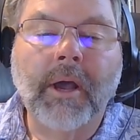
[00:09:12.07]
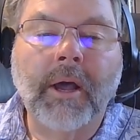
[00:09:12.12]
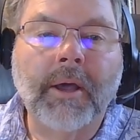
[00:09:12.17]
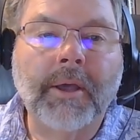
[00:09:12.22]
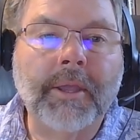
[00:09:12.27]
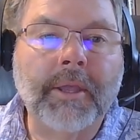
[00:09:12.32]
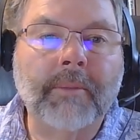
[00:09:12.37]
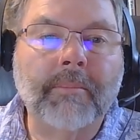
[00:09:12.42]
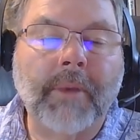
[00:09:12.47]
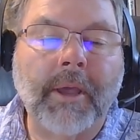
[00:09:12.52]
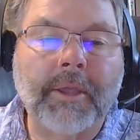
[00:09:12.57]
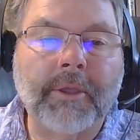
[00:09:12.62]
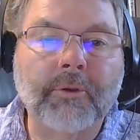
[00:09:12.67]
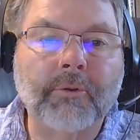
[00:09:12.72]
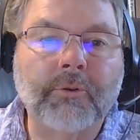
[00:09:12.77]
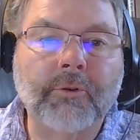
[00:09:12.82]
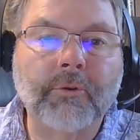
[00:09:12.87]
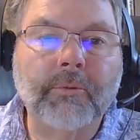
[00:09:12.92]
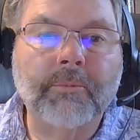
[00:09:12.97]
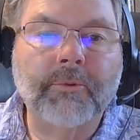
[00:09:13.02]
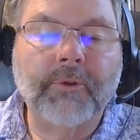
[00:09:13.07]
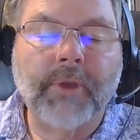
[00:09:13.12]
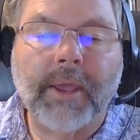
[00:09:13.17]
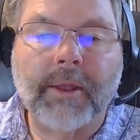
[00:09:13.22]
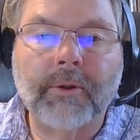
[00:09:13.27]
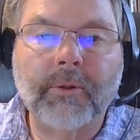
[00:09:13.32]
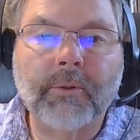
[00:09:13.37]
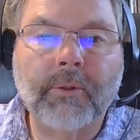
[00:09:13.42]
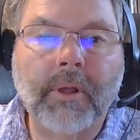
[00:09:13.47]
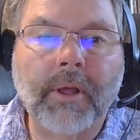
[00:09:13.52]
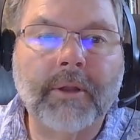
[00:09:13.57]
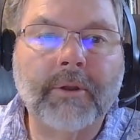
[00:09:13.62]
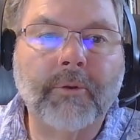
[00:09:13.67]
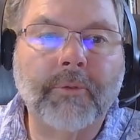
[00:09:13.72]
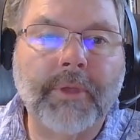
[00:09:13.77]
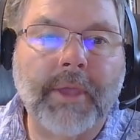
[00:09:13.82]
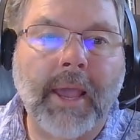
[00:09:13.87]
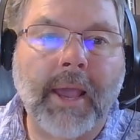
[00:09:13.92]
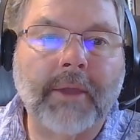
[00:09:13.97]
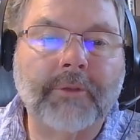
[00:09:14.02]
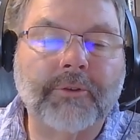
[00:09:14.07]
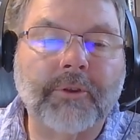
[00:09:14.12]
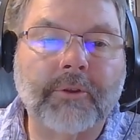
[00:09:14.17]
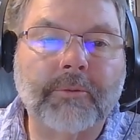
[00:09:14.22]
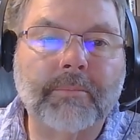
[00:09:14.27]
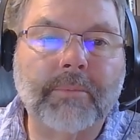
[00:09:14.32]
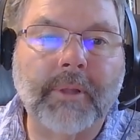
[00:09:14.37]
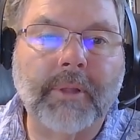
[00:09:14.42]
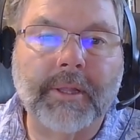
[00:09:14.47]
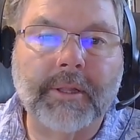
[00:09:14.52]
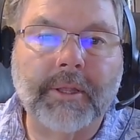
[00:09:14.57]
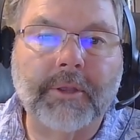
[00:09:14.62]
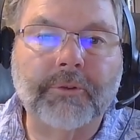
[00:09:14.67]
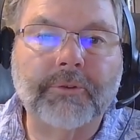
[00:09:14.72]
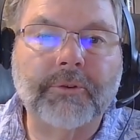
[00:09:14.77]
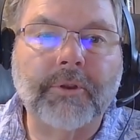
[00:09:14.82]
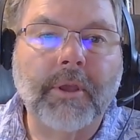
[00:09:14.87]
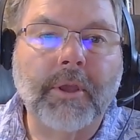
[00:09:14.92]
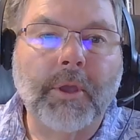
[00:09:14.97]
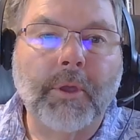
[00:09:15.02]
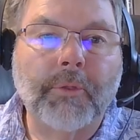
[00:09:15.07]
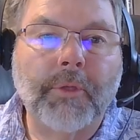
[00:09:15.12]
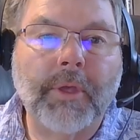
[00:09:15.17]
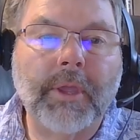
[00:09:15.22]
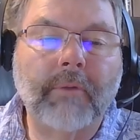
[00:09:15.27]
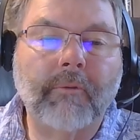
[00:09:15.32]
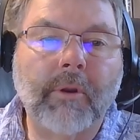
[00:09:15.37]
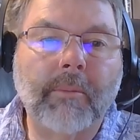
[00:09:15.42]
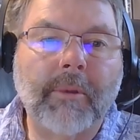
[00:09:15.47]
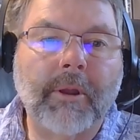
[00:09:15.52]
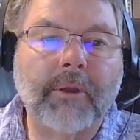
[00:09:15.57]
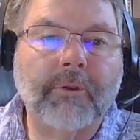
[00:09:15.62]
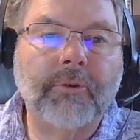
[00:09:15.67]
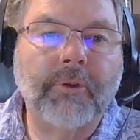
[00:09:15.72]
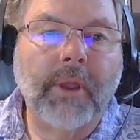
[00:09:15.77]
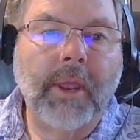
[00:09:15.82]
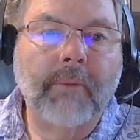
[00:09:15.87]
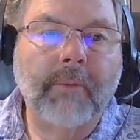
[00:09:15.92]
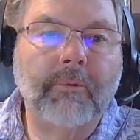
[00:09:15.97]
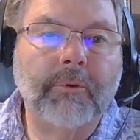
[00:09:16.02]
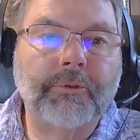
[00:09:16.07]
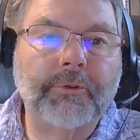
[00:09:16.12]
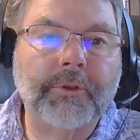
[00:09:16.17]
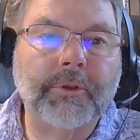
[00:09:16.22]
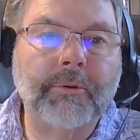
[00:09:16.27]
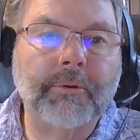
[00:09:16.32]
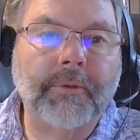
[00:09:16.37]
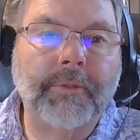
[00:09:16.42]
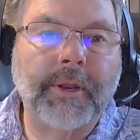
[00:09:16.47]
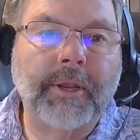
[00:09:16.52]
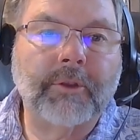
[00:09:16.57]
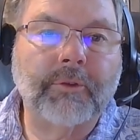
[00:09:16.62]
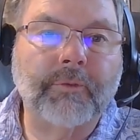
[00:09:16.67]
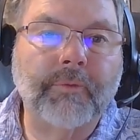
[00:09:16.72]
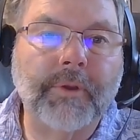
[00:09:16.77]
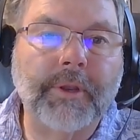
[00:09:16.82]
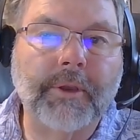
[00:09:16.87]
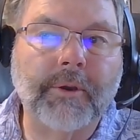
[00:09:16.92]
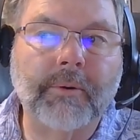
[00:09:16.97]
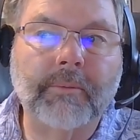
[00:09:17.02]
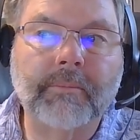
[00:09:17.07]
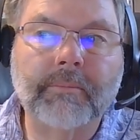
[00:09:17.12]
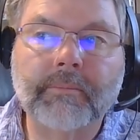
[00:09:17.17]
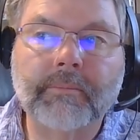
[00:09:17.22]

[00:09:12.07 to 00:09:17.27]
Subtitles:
in my YouTube channel under the Access playlist. Thank you very much, and we'll see you in the next video.